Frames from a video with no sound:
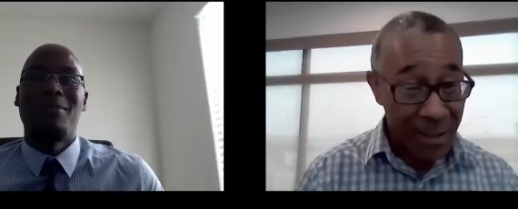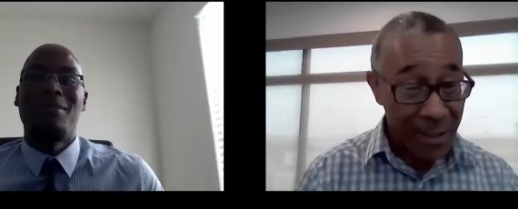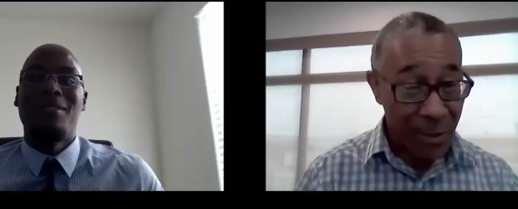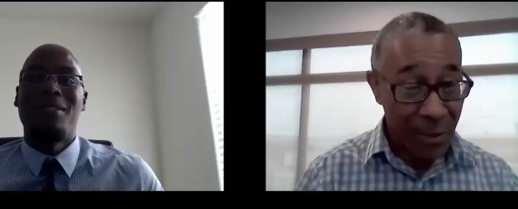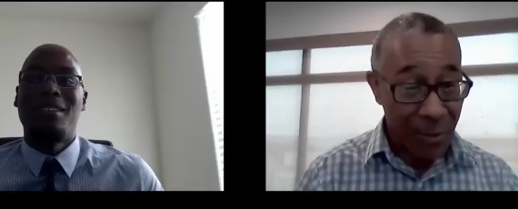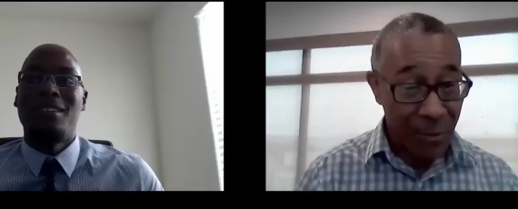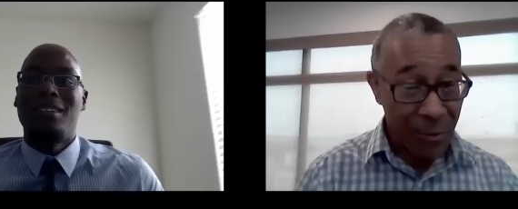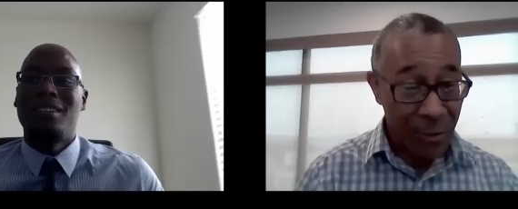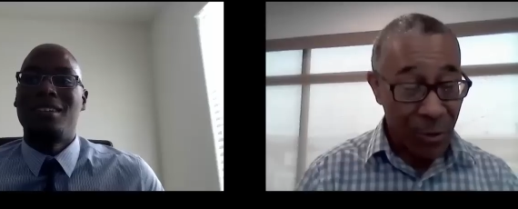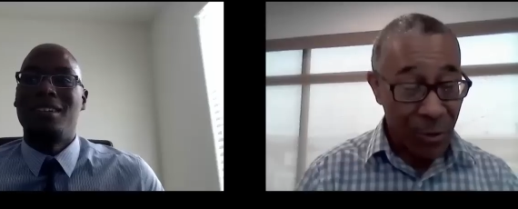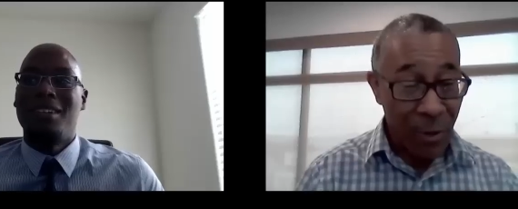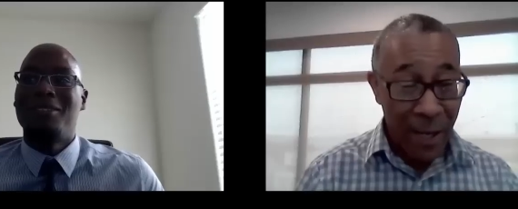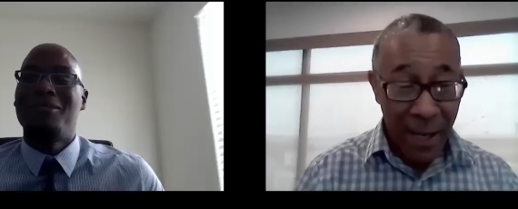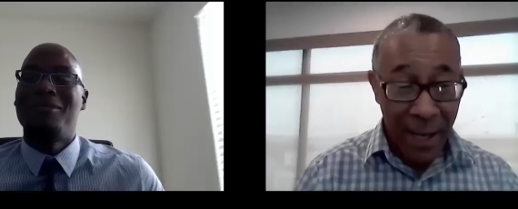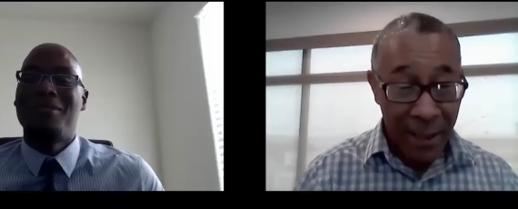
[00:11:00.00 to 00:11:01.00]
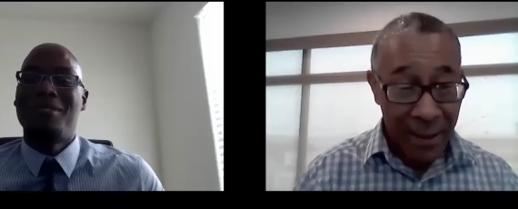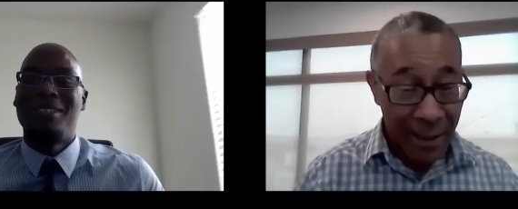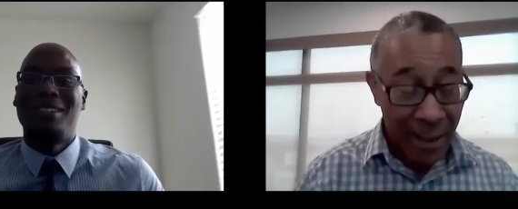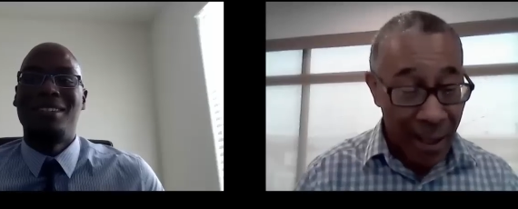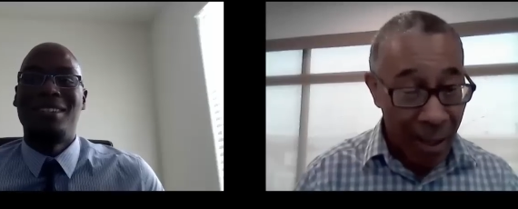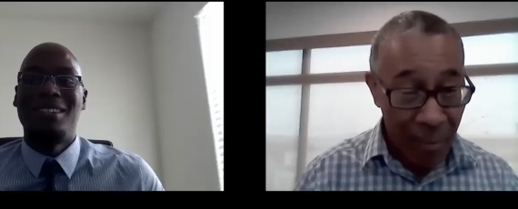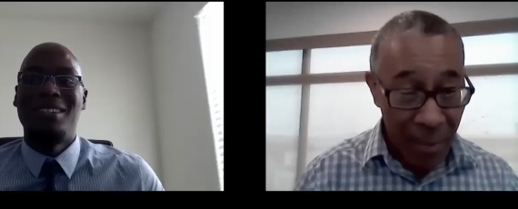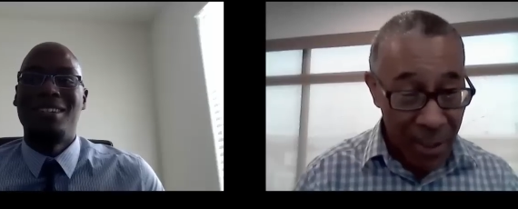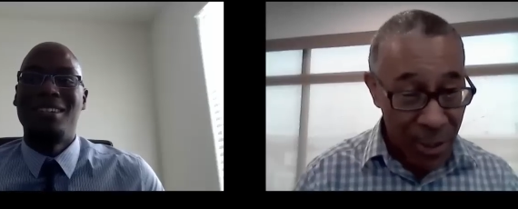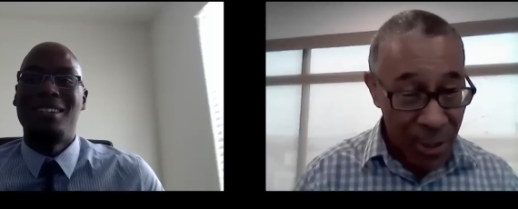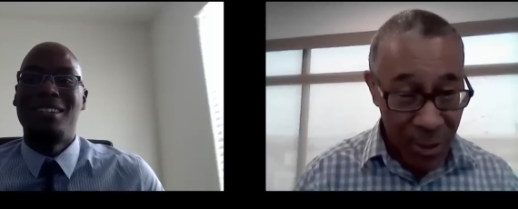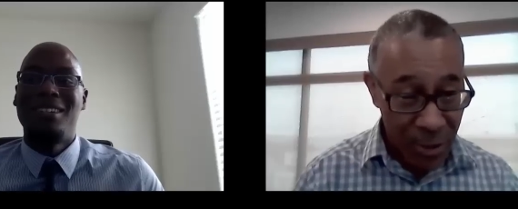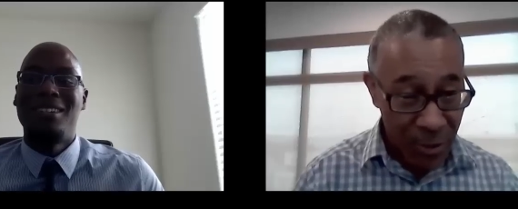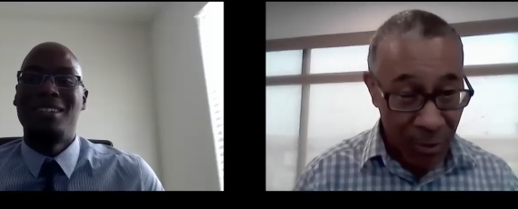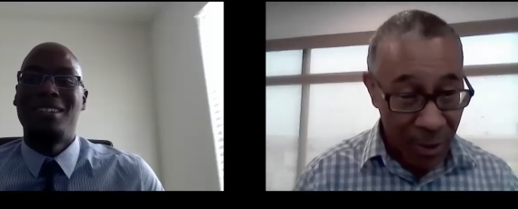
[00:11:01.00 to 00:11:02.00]
Speaker 1: So you had how much in
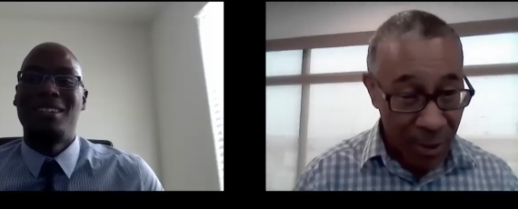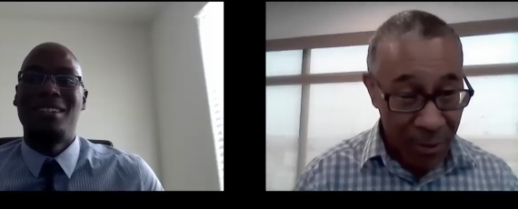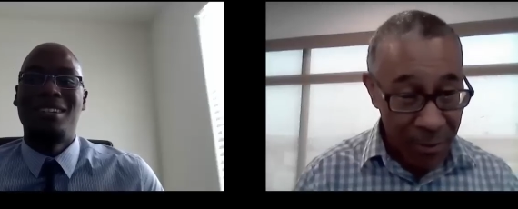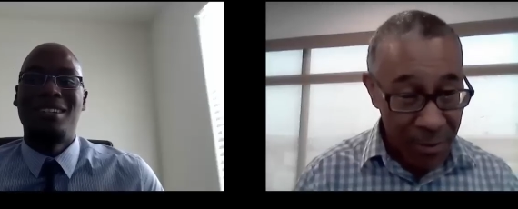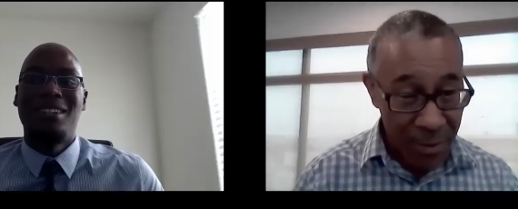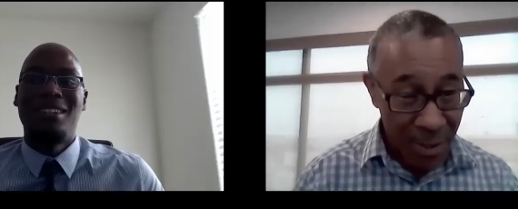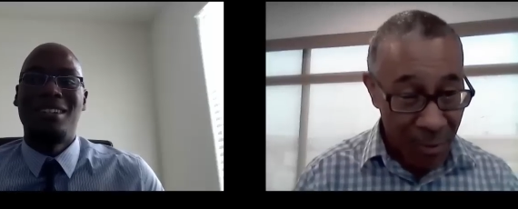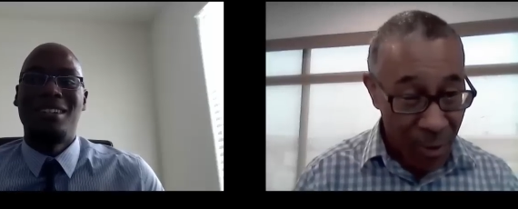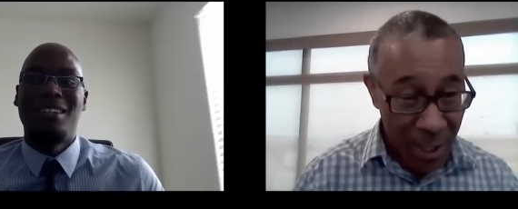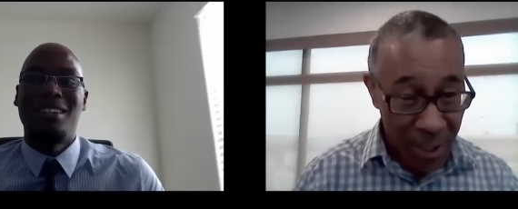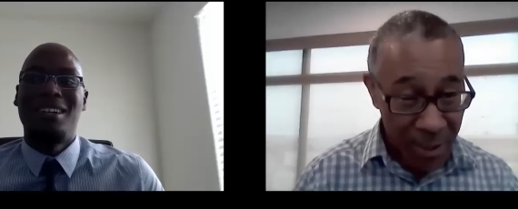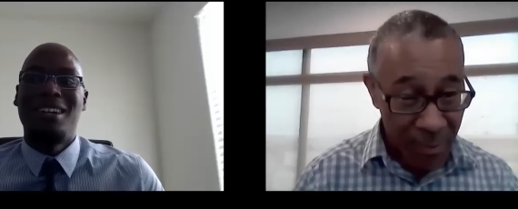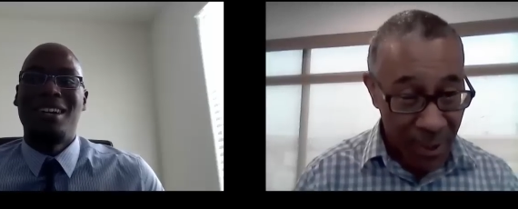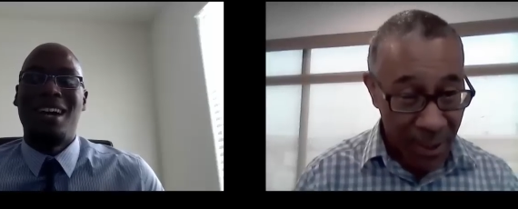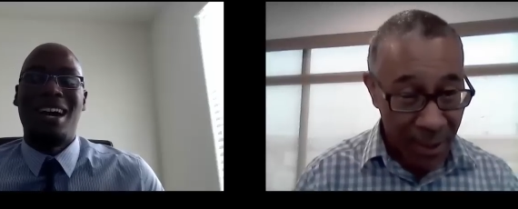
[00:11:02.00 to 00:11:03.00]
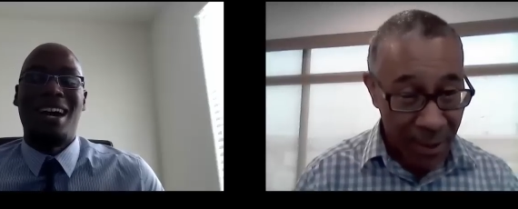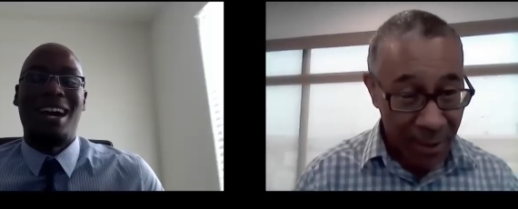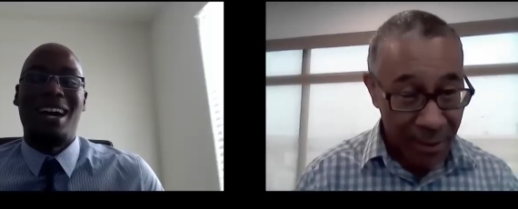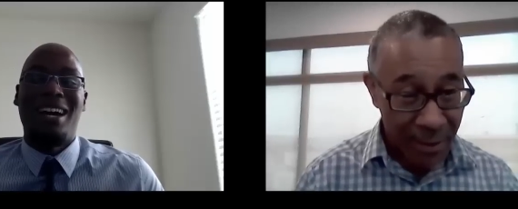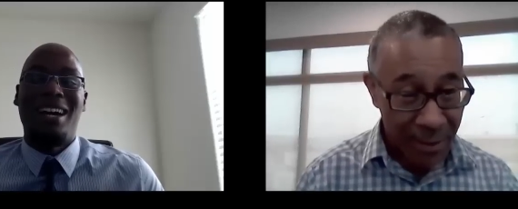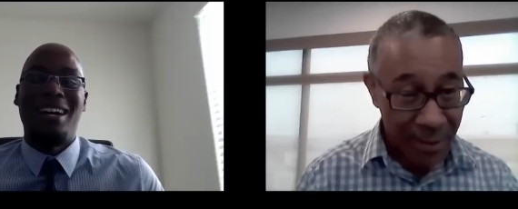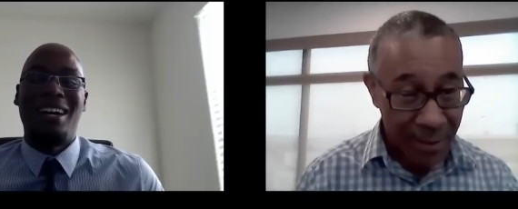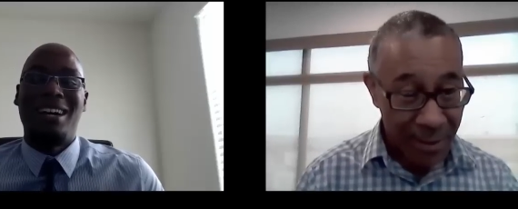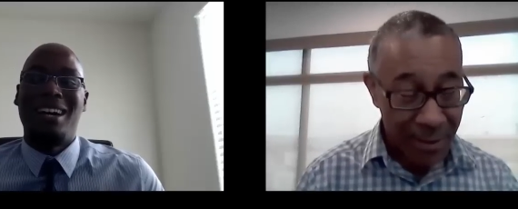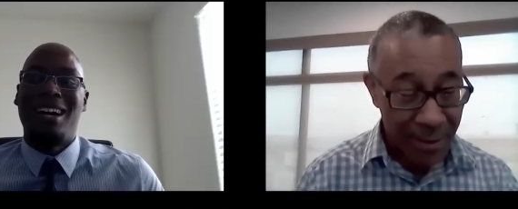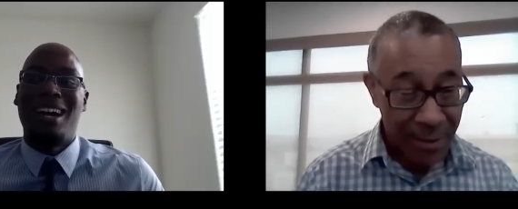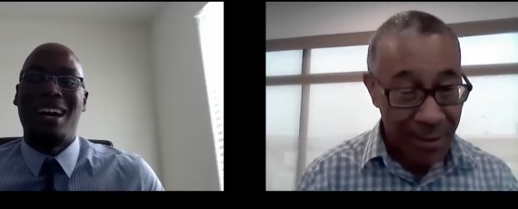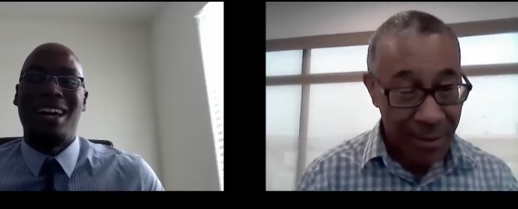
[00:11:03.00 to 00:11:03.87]
student loans approximately? Uh, at